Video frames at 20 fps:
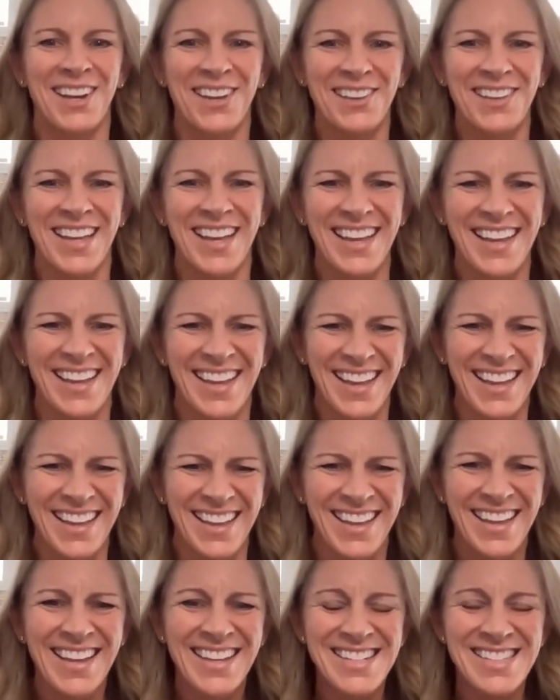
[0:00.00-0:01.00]
You know,
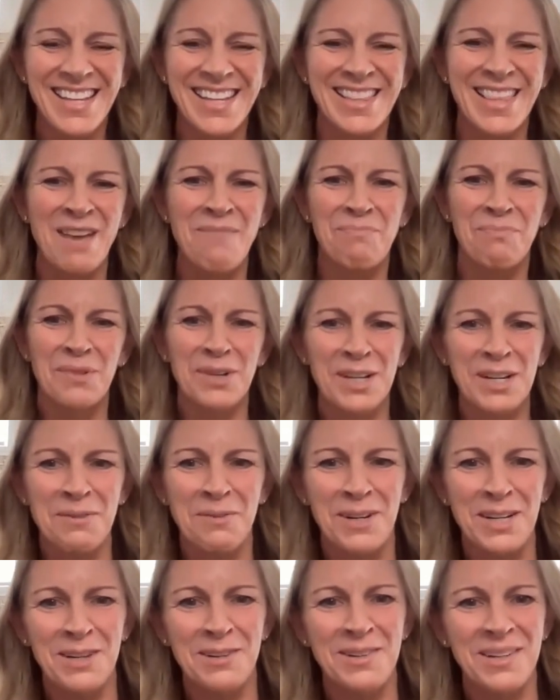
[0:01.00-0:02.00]
it's like that book
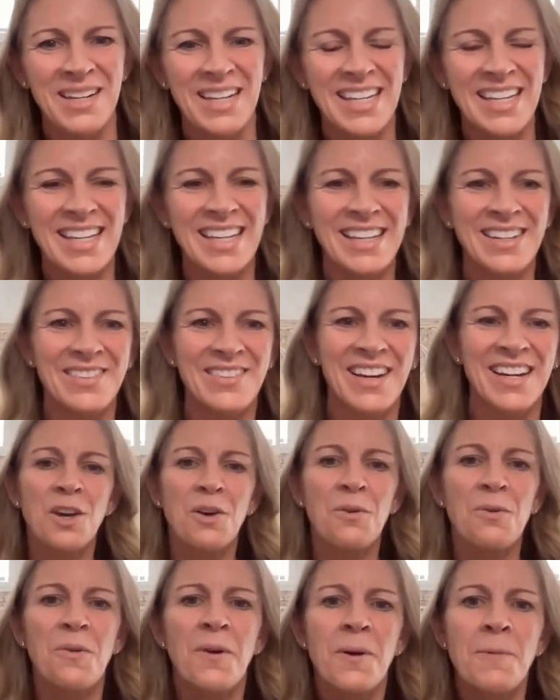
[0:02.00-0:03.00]
when you were a kid.
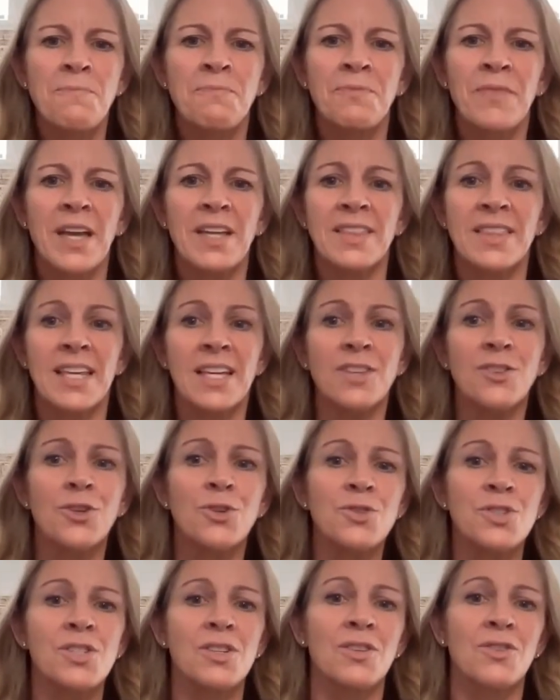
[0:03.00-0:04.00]
So I think
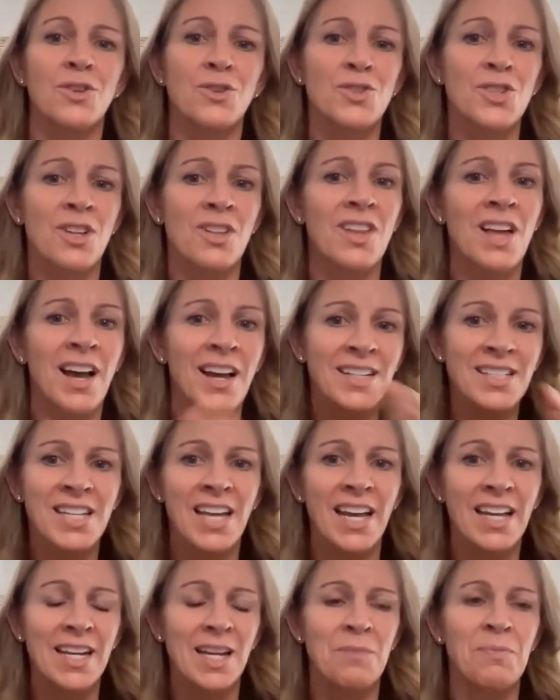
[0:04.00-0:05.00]
there's there's a lot
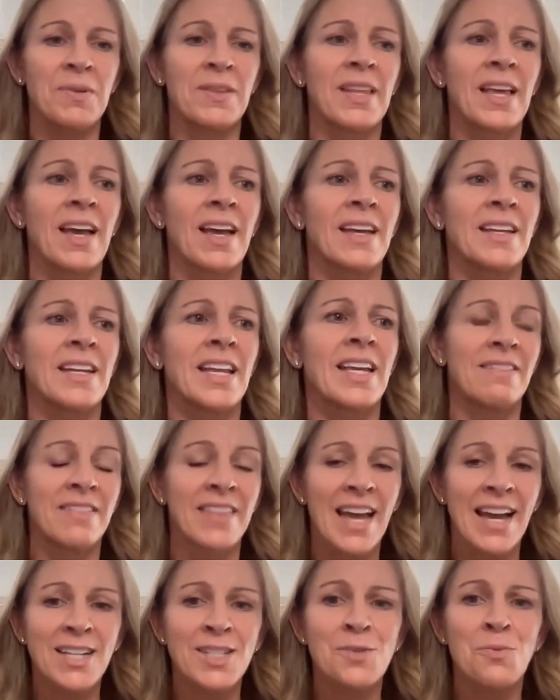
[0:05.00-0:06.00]
tied up in that, and
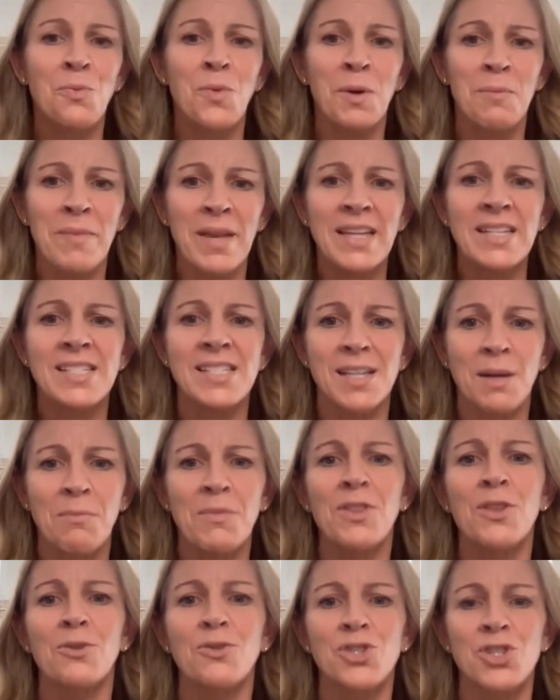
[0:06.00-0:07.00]
that's what makes some
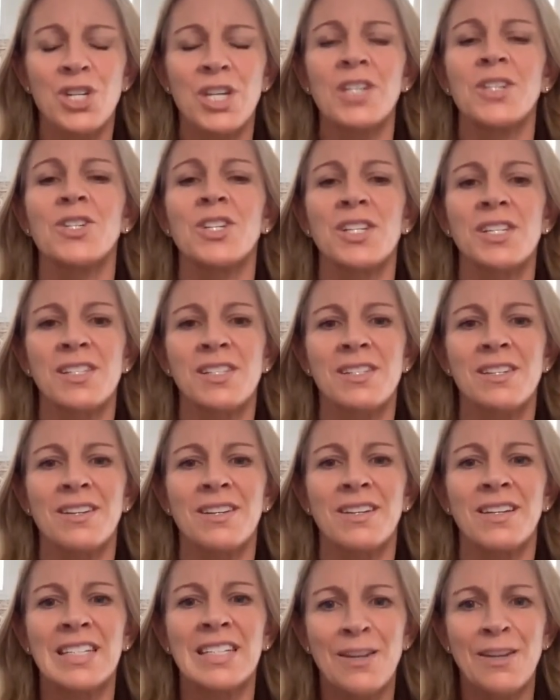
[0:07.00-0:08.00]
of those changes
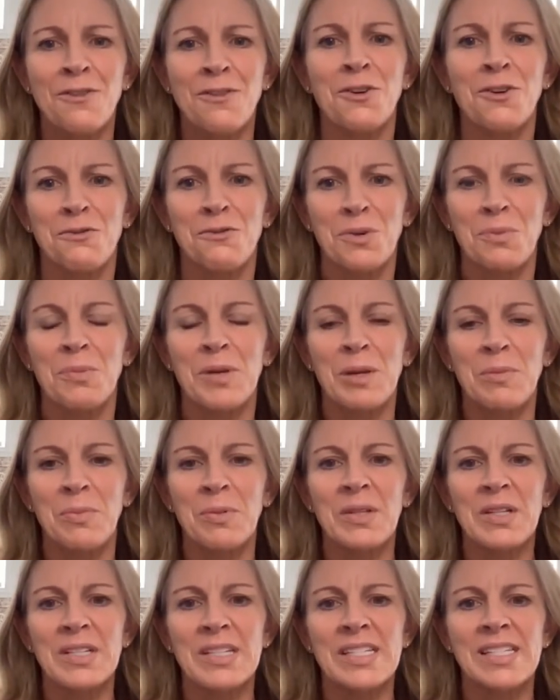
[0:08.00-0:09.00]
difficult for
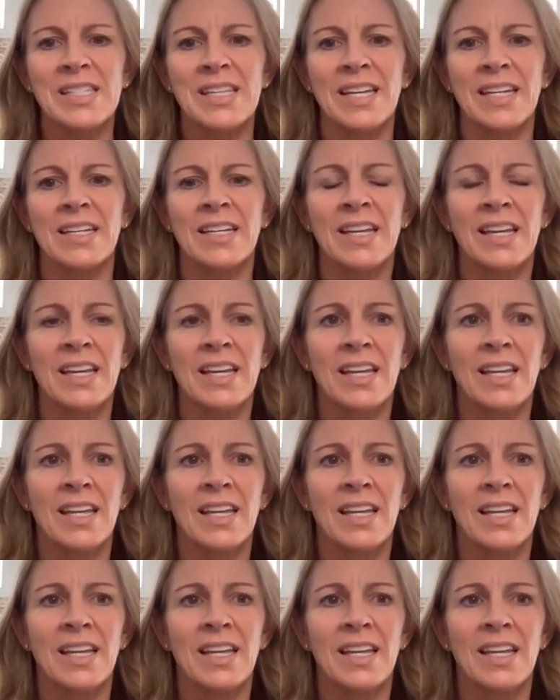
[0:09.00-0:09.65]
people is that